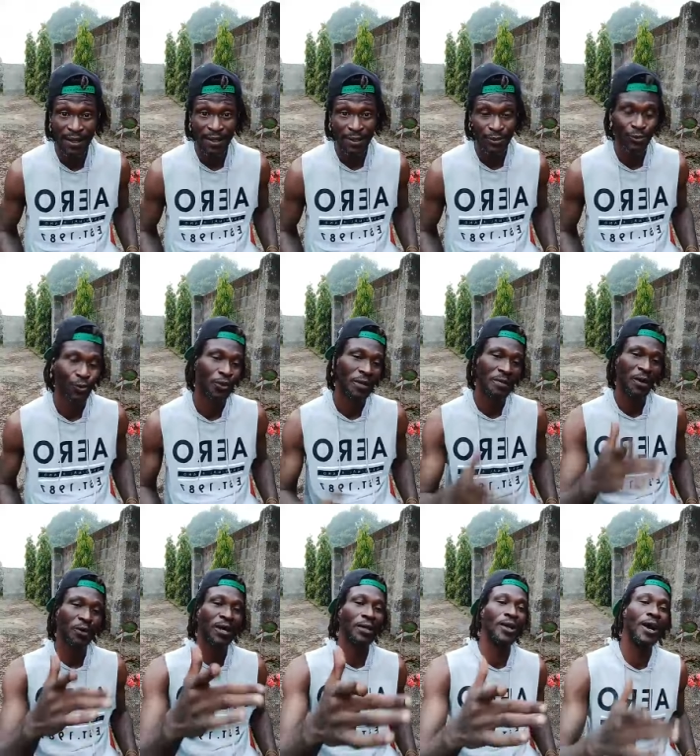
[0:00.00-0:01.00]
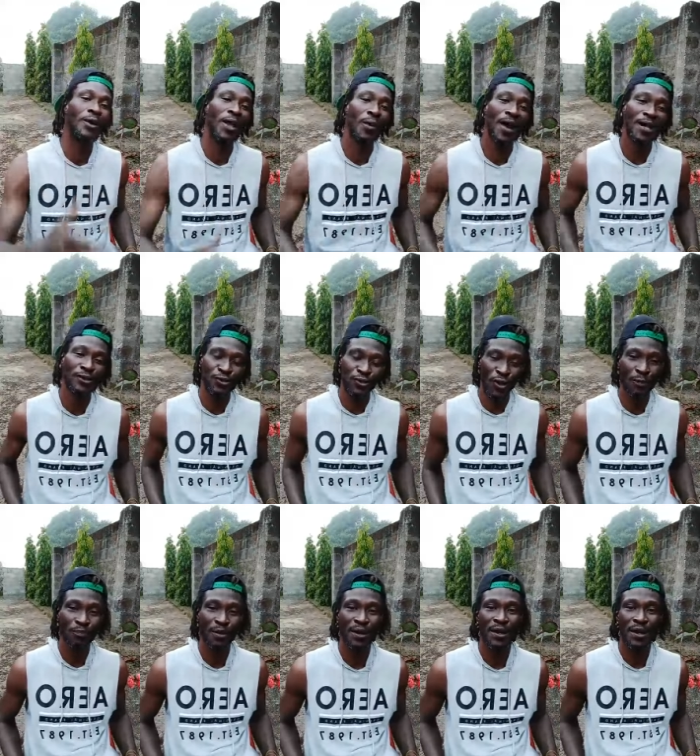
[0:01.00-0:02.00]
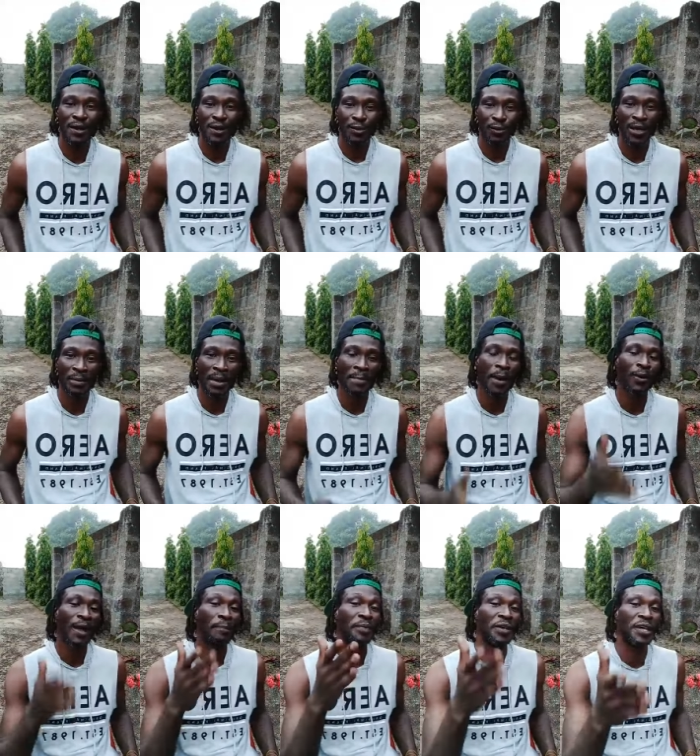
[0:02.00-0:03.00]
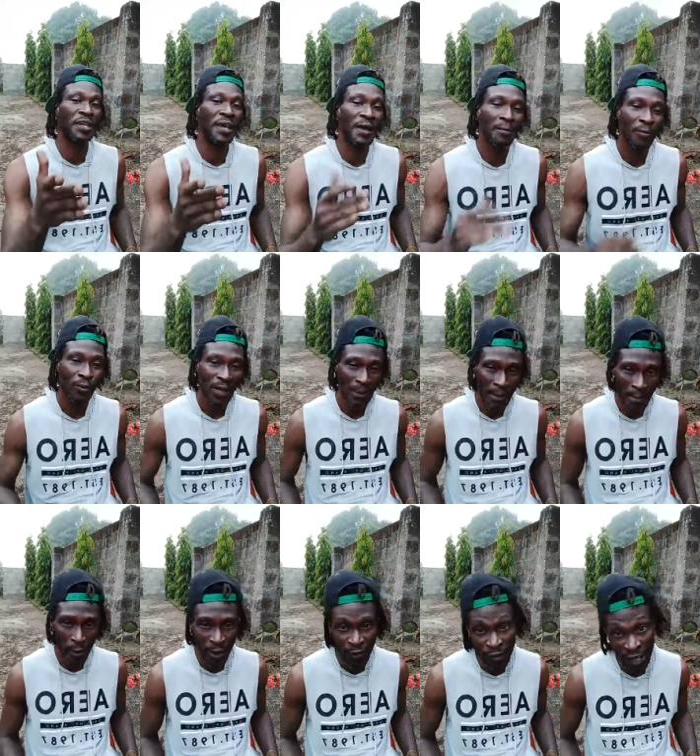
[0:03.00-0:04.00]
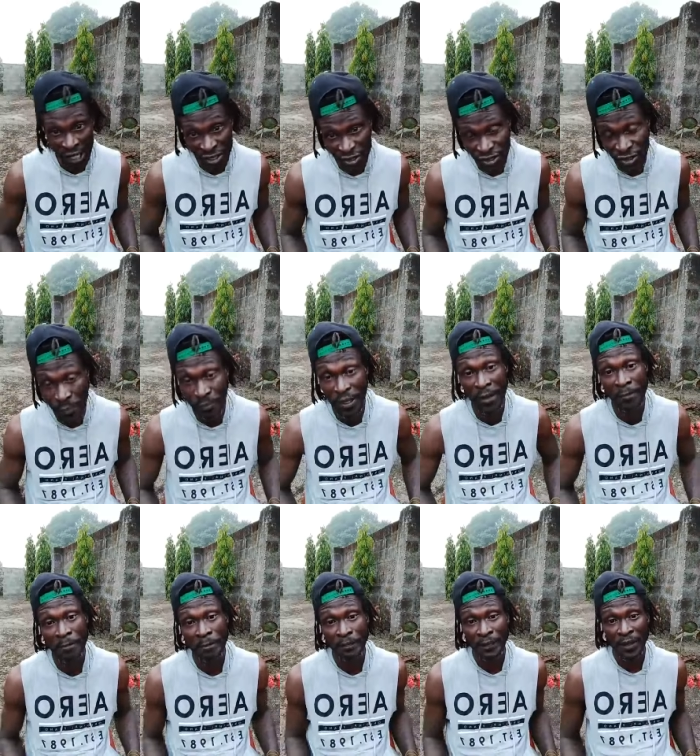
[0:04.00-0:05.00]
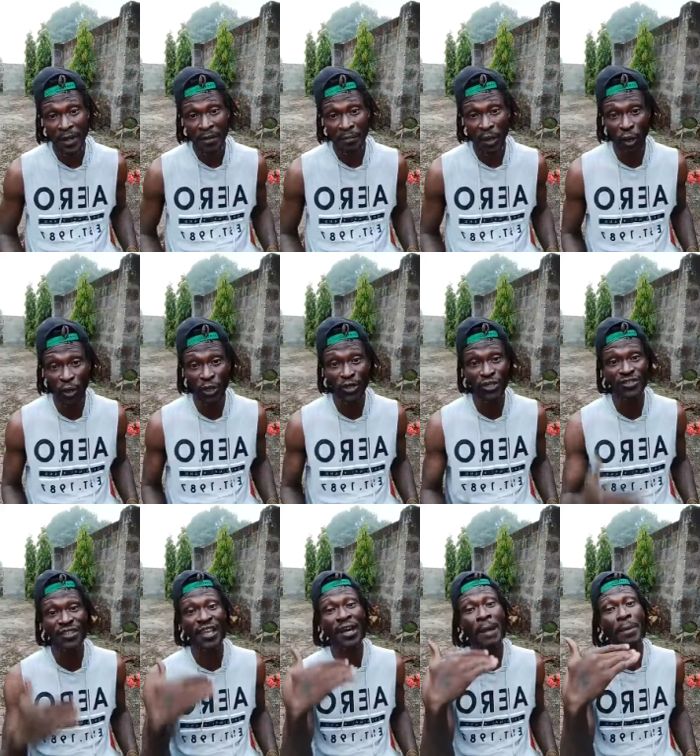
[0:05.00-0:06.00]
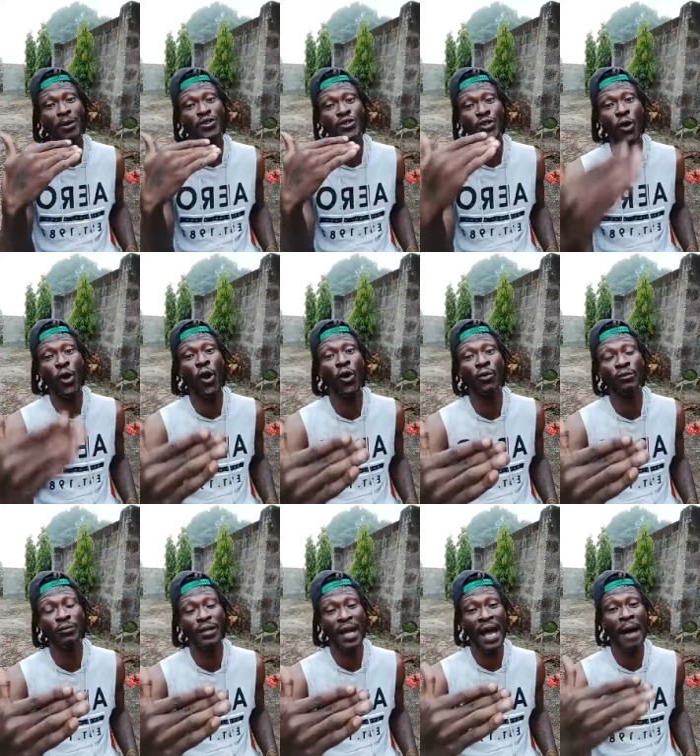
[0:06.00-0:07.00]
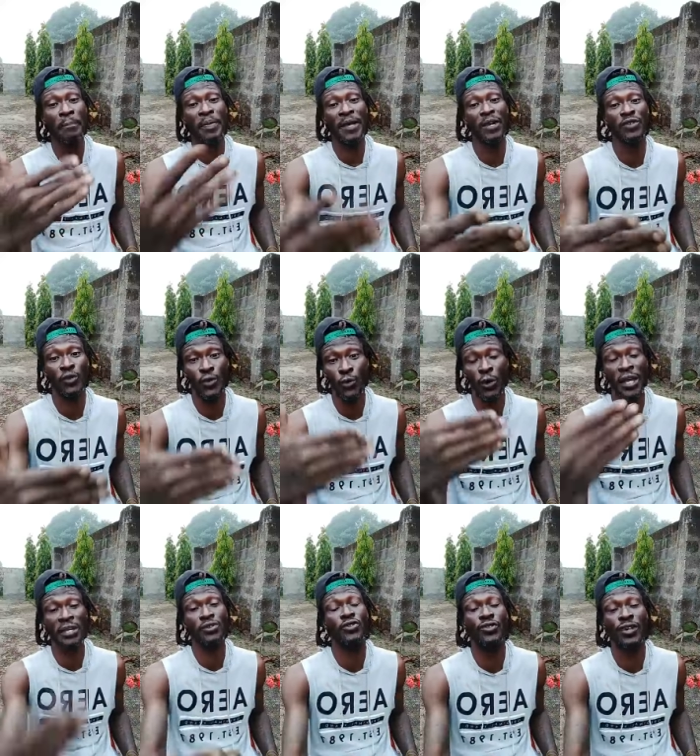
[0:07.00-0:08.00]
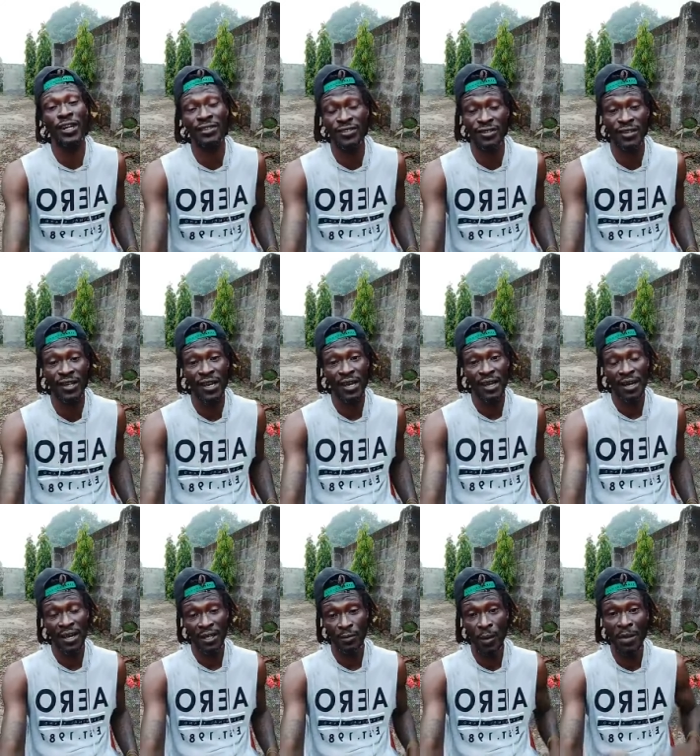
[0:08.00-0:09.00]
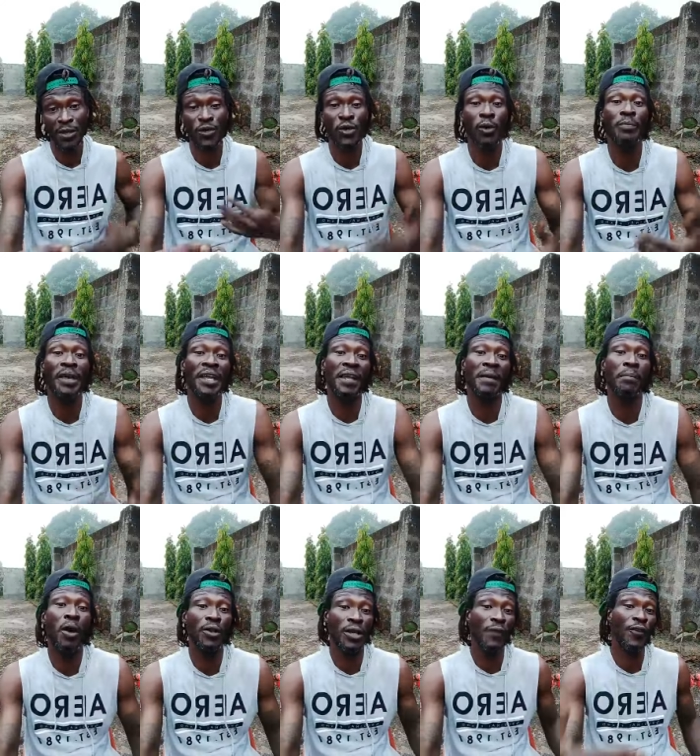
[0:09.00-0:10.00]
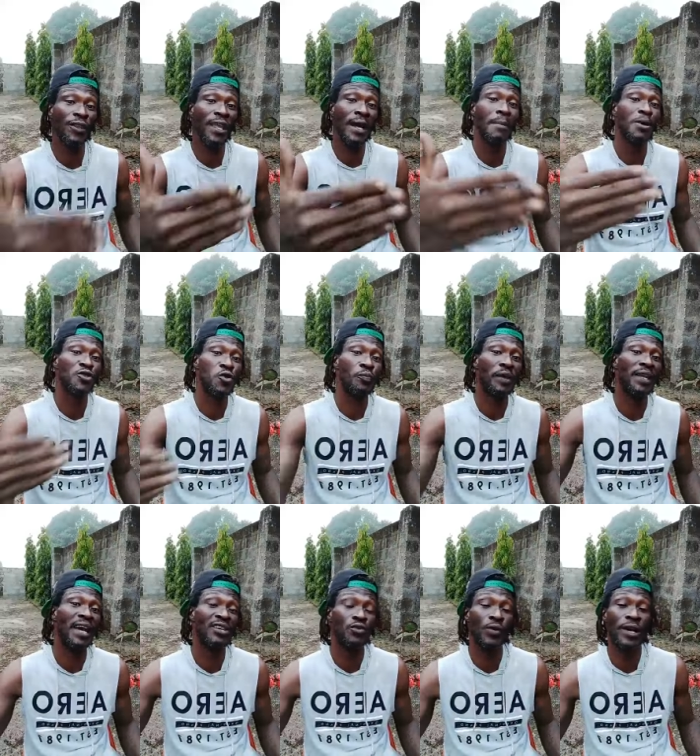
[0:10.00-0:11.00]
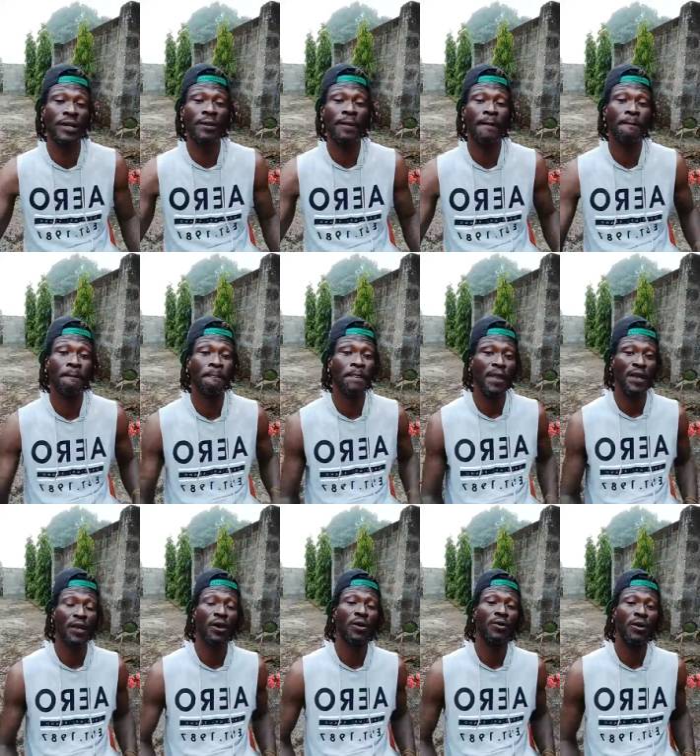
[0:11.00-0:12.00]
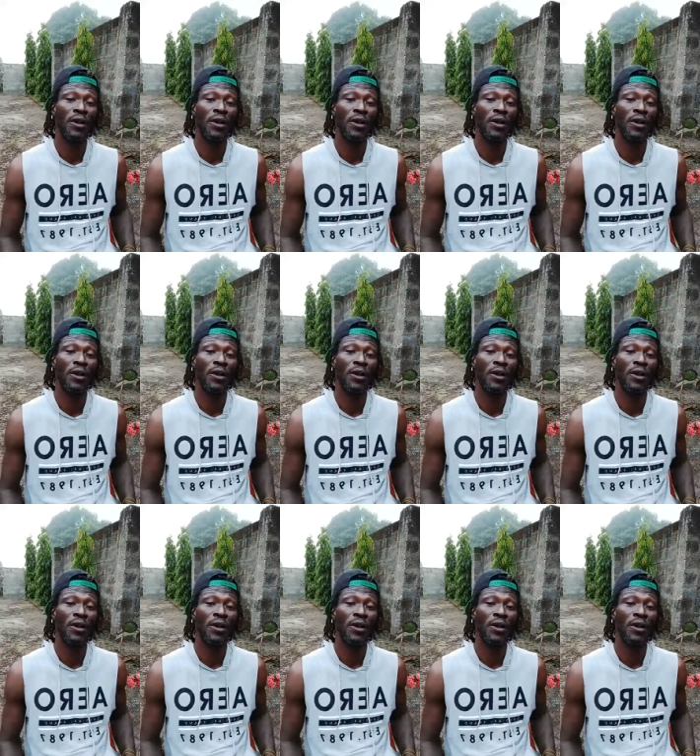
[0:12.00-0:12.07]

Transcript: So we beg on our wise up. We remember on our picking them, we remember on our relationship them. Because not just think about your own happiness or your interests. The moment you don't begin a bond, you go for think about your picking as well. You know?